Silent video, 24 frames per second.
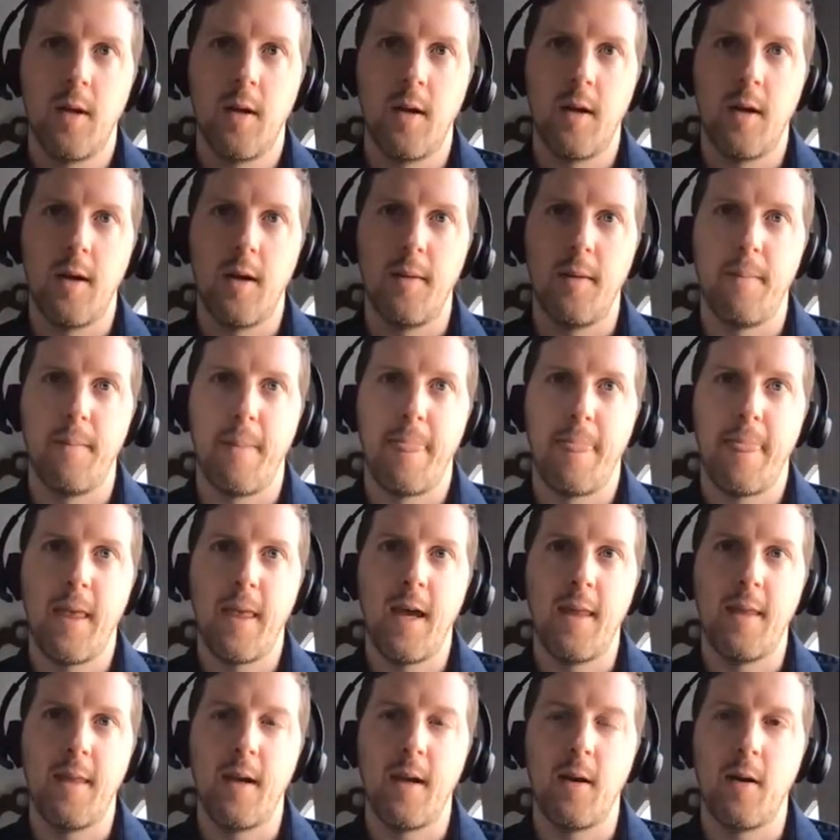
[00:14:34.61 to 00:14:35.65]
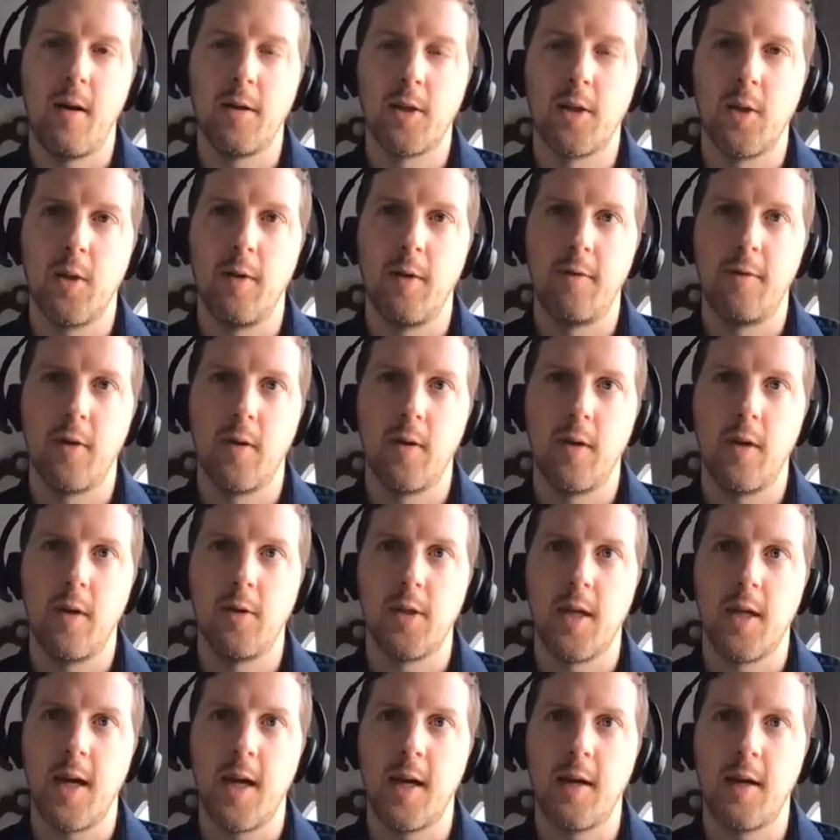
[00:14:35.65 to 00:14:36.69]
And then also if you're
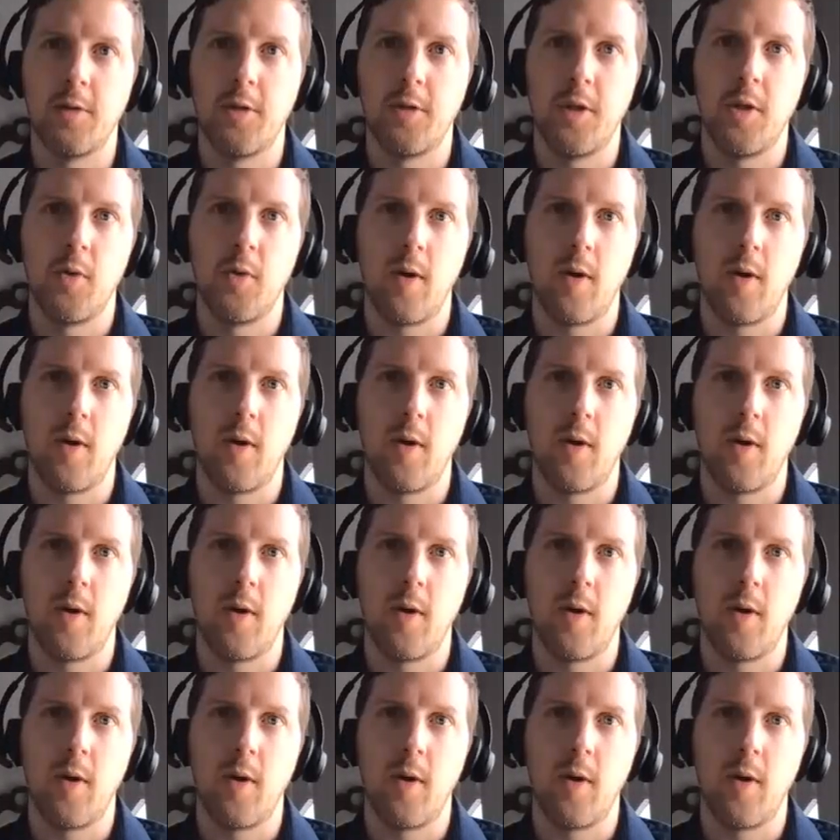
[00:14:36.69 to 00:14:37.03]
using energy